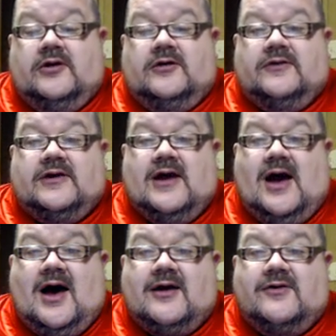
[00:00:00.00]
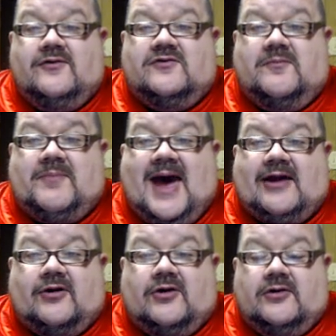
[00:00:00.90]
the guy who's the
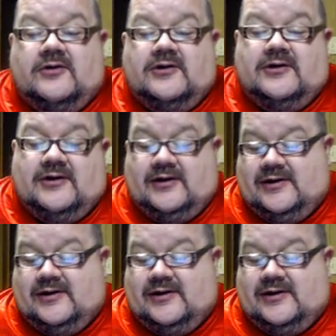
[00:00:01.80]
batter uh,